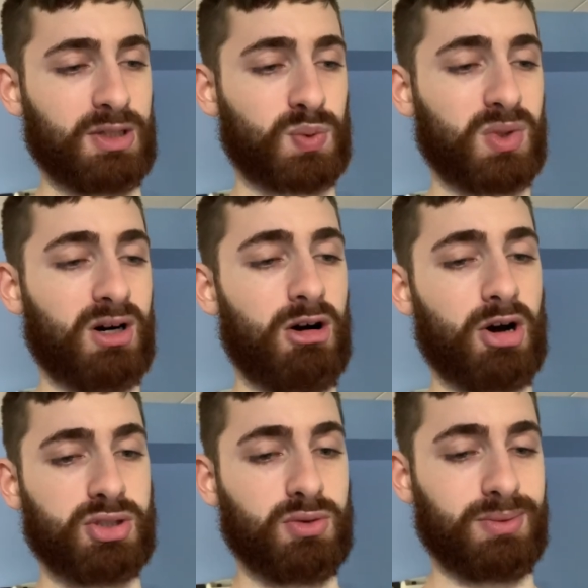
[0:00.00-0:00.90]
it's really
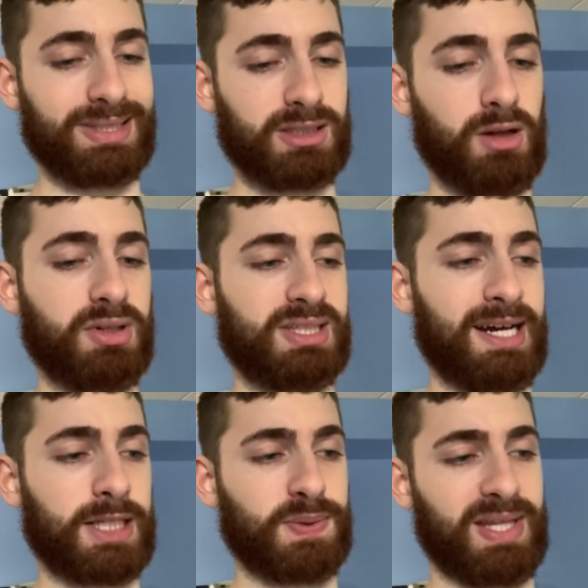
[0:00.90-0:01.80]
hard to list all these
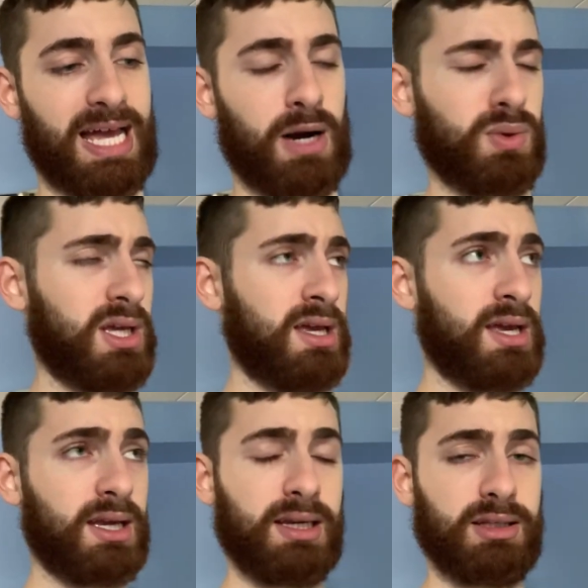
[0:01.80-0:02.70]
guys without
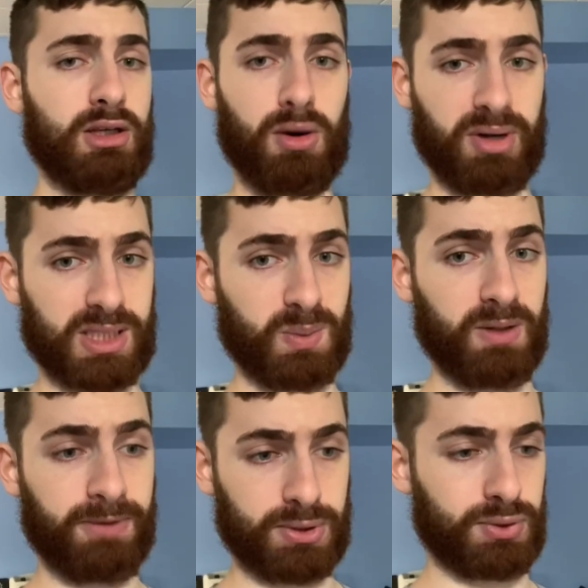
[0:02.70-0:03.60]
knowing some of the
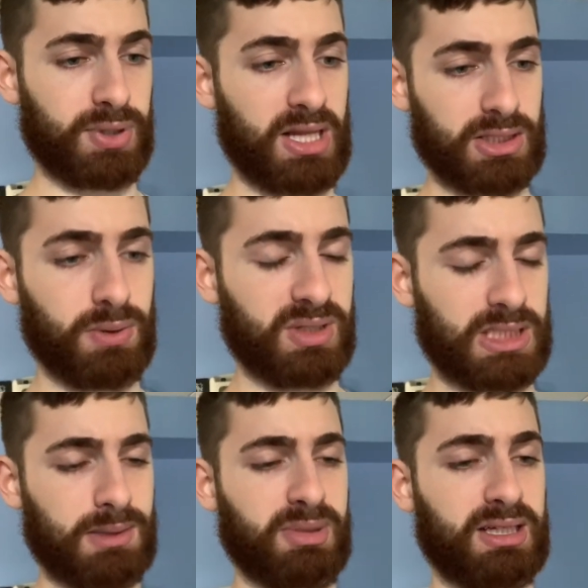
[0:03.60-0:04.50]
physical traits and knowing
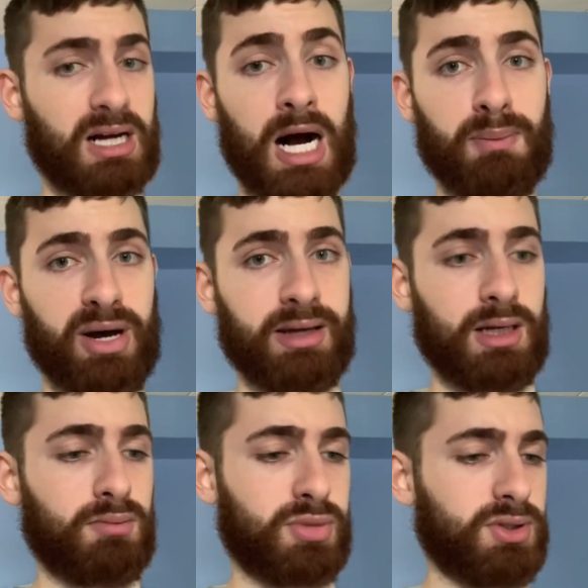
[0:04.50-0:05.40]
some of the combine
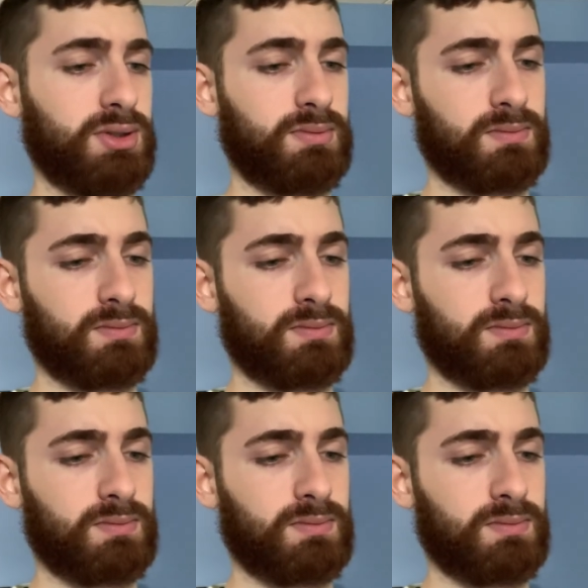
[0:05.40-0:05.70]
numbers.